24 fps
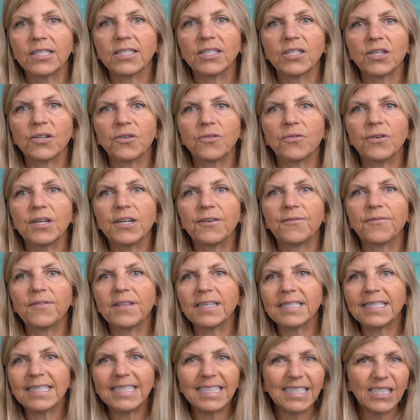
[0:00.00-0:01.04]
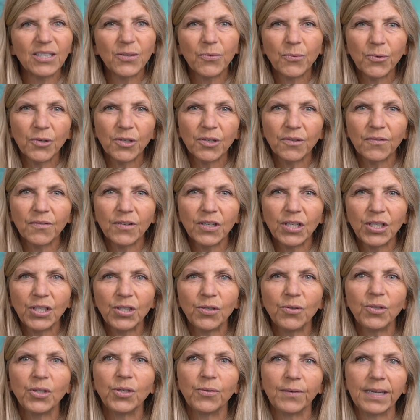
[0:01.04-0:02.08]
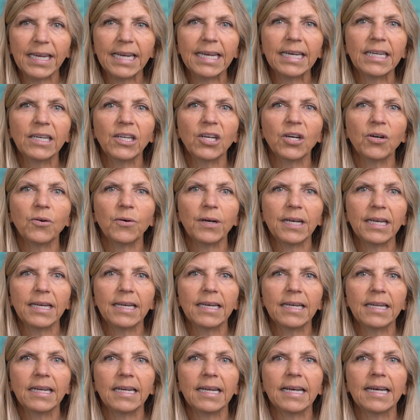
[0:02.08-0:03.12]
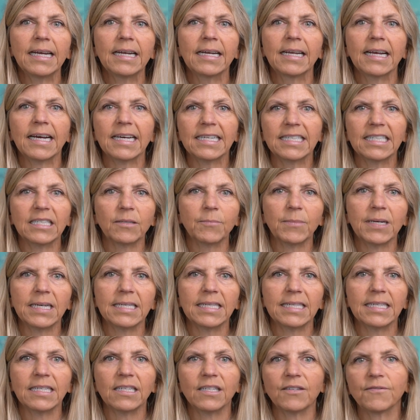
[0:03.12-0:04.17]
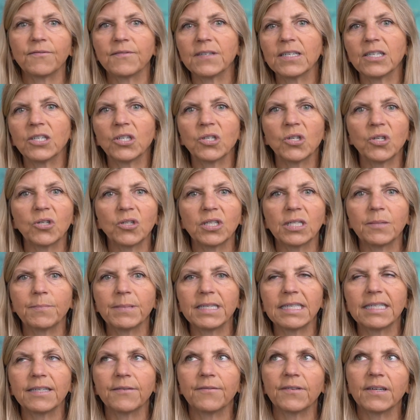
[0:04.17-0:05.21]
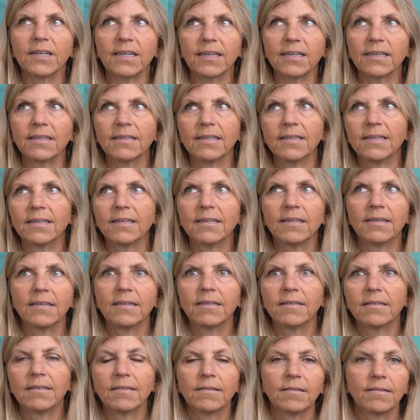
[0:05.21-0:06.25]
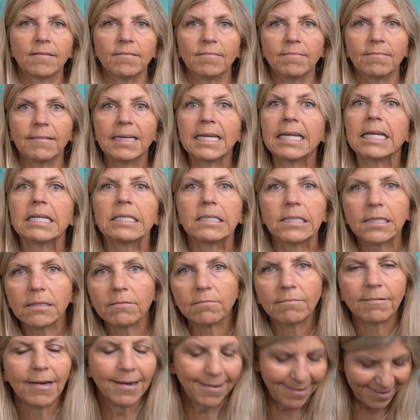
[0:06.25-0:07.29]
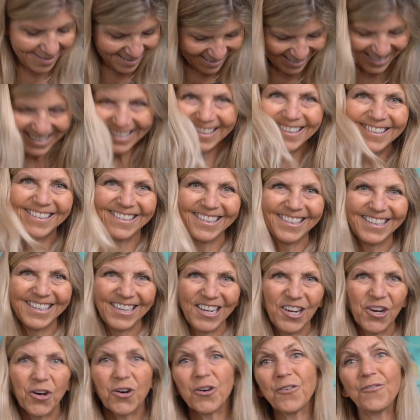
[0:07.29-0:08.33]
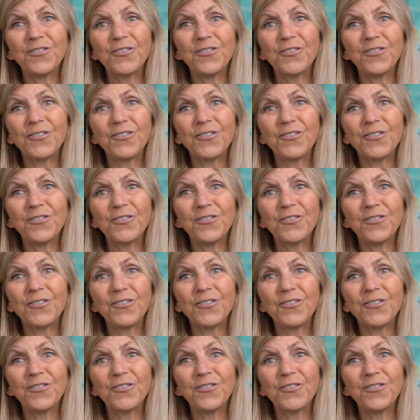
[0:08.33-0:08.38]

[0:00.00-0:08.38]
So if this doesn't work for you, you can go in and customize it to fit your specific needs or